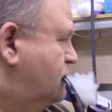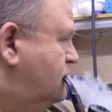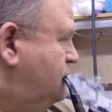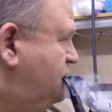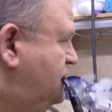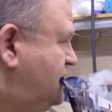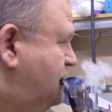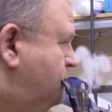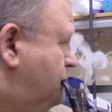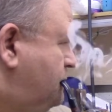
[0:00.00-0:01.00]
you've seen
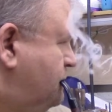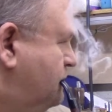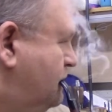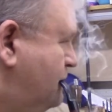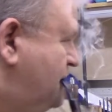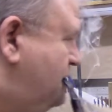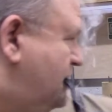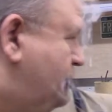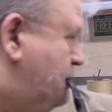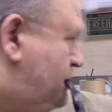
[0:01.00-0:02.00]
my
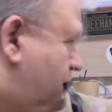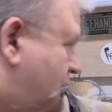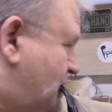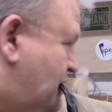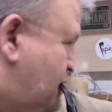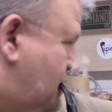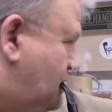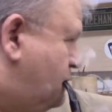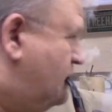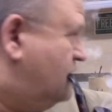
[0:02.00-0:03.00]
stems, you know,
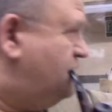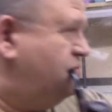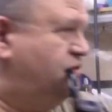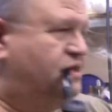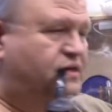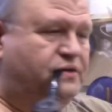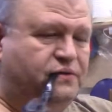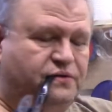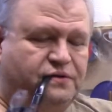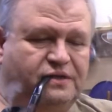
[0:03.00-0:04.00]
the process that I
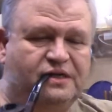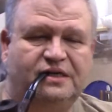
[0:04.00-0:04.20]
use. And